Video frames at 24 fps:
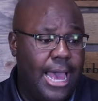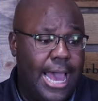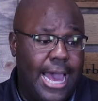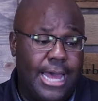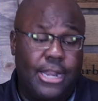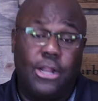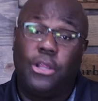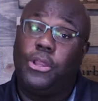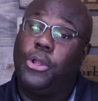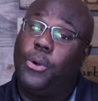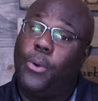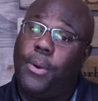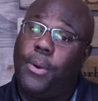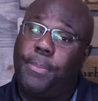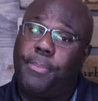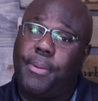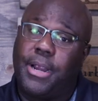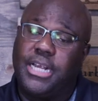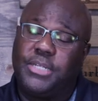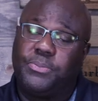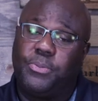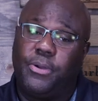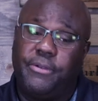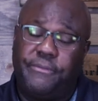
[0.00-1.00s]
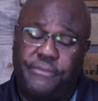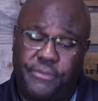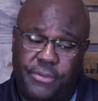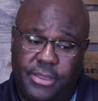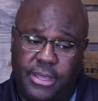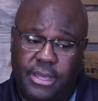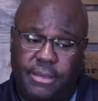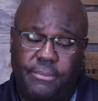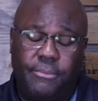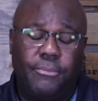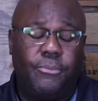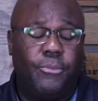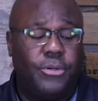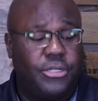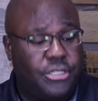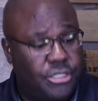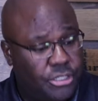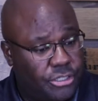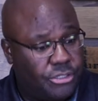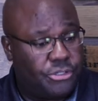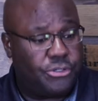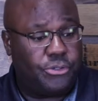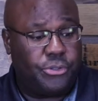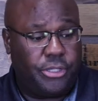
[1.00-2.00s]
at a lower price point for them, which
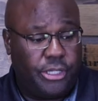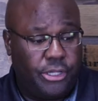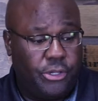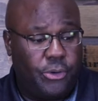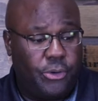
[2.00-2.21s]
is truly